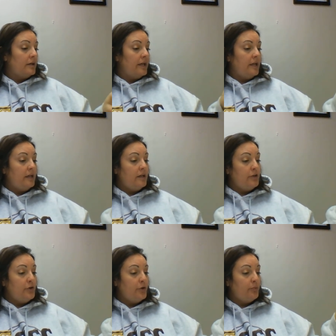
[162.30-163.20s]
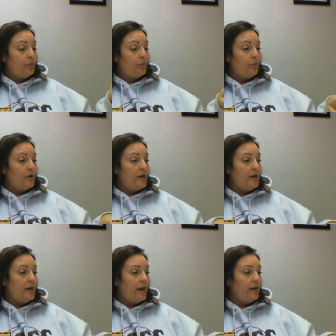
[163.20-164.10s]
In your
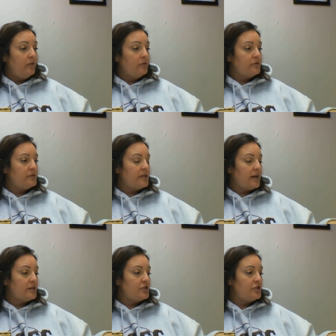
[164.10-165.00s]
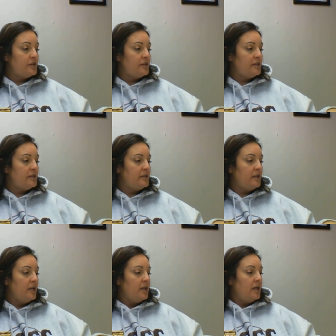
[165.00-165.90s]
prenatal section,